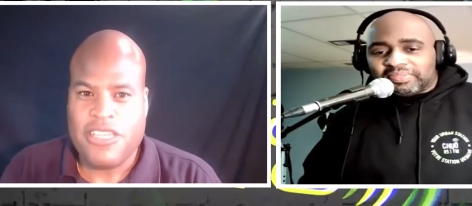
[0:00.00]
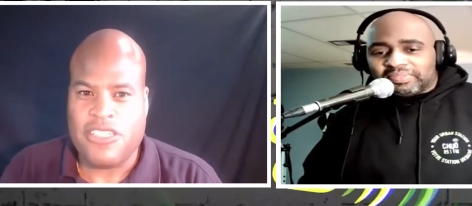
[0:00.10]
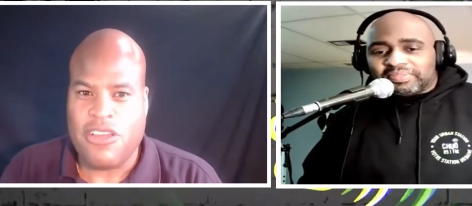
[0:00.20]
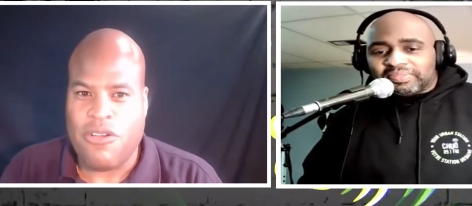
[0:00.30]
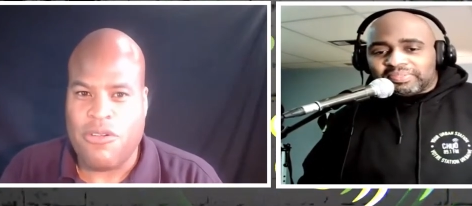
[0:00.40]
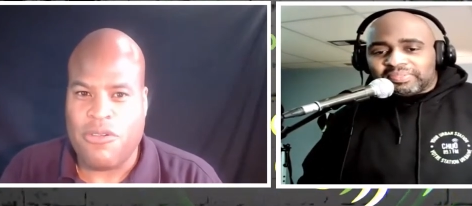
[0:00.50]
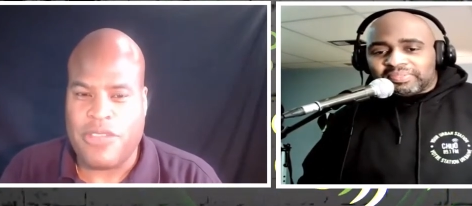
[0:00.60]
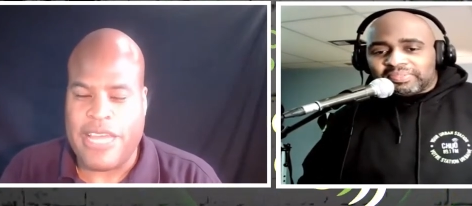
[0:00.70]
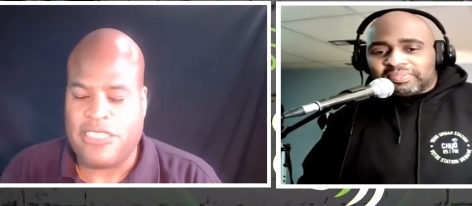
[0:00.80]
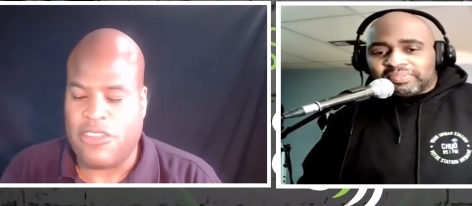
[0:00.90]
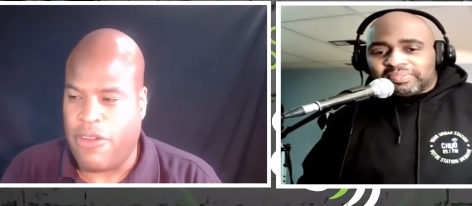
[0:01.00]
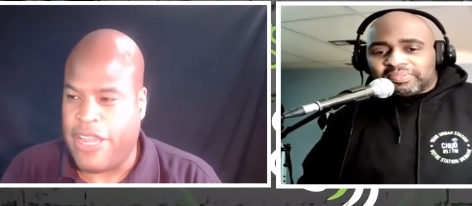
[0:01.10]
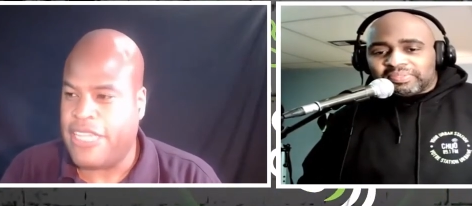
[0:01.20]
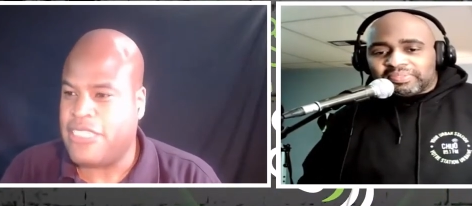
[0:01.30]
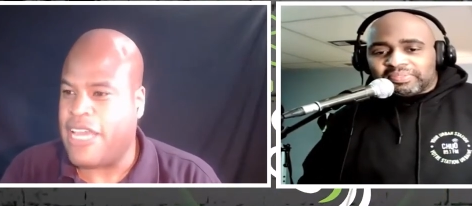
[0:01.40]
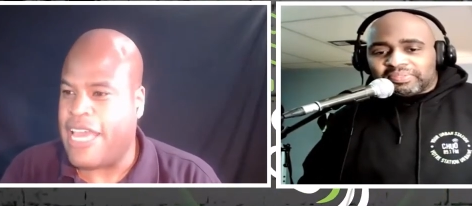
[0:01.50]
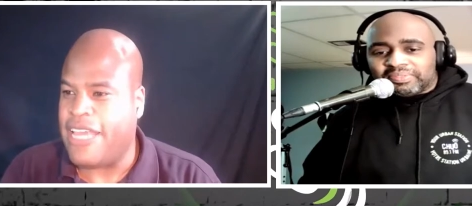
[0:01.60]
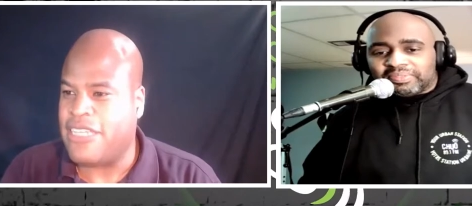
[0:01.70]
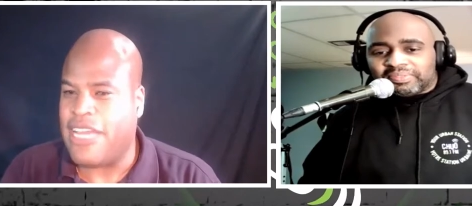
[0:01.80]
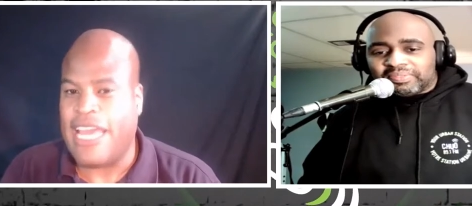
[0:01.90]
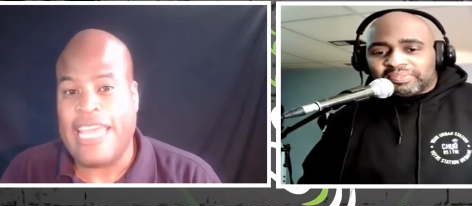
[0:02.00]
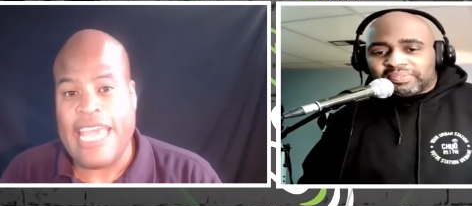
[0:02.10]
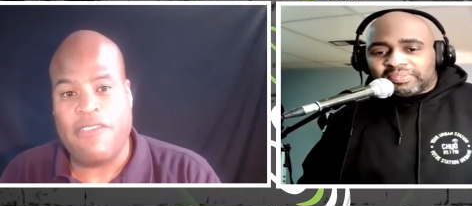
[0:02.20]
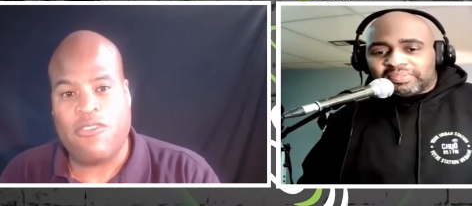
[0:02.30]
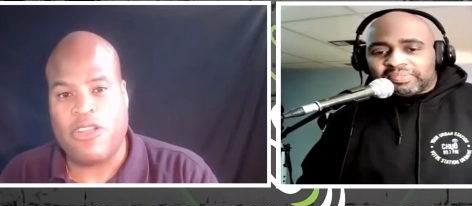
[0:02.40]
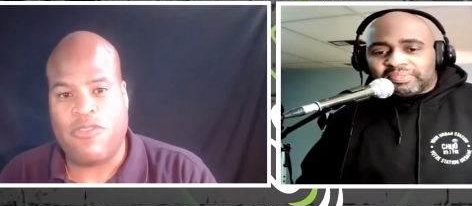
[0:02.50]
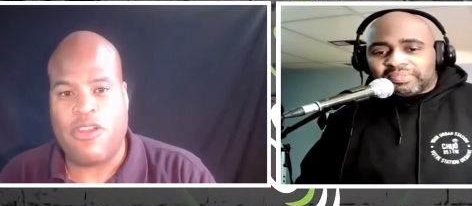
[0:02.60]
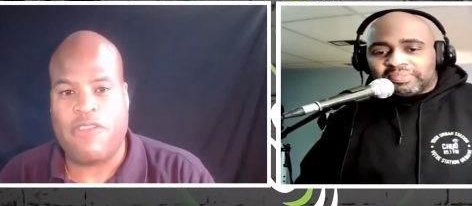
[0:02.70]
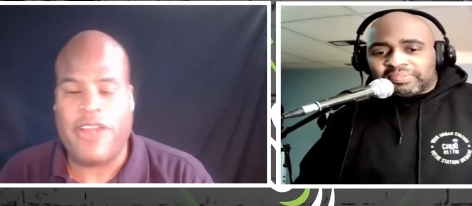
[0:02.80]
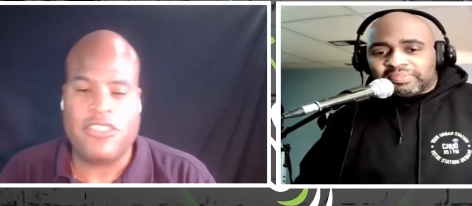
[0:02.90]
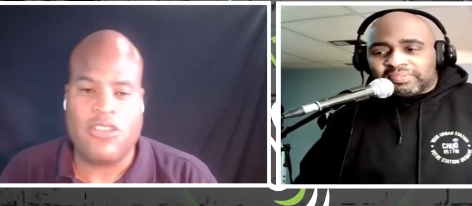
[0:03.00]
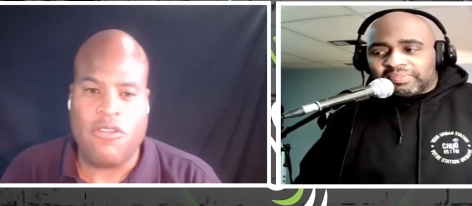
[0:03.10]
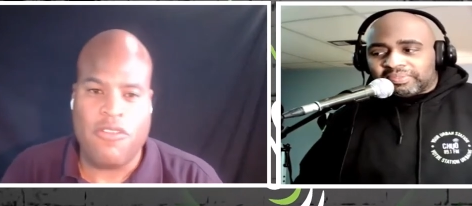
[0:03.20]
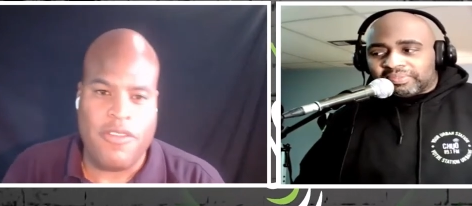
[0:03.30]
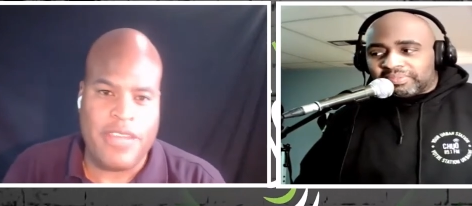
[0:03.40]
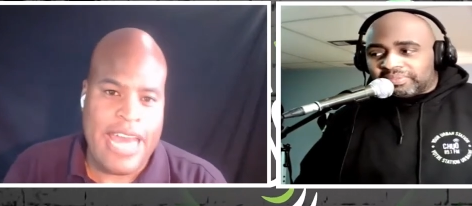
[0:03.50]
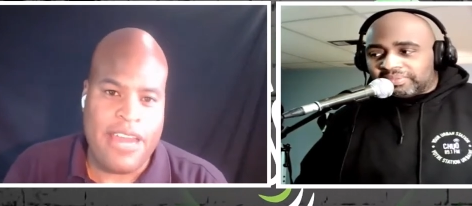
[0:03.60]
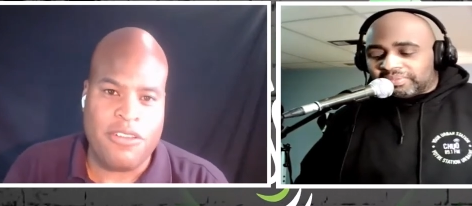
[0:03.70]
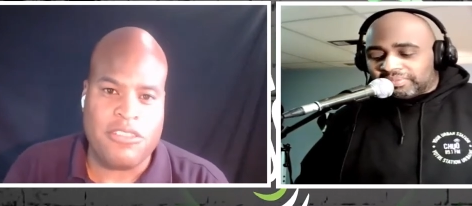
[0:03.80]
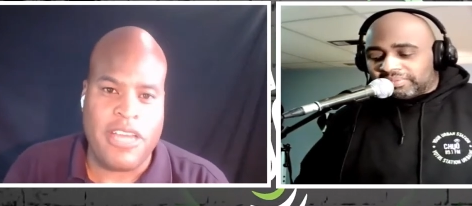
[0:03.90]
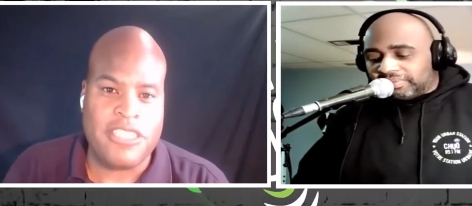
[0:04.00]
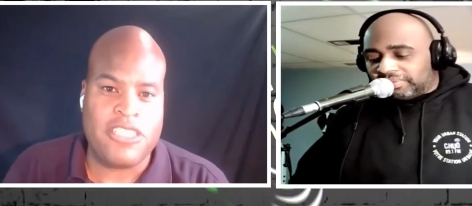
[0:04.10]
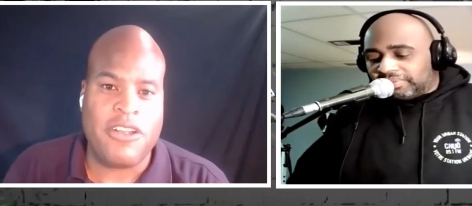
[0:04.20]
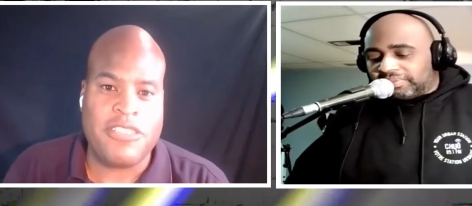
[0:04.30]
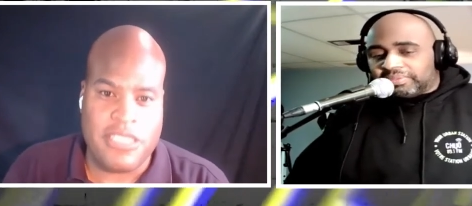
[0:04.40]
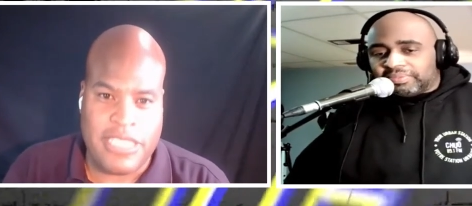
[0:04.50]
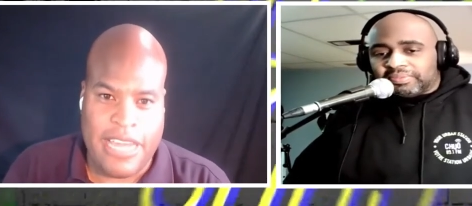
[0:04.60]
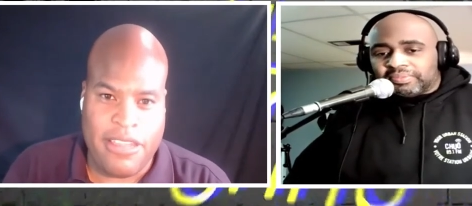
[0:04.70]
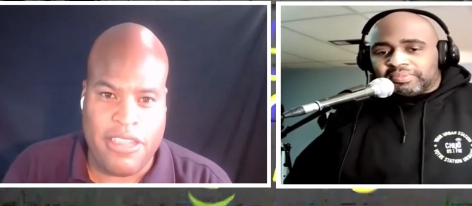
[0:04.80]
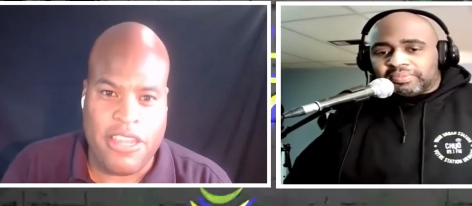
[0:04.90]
Speaker 1: So that's great. And uh, and again, of course, for our friends over on the Gatineau side, Star City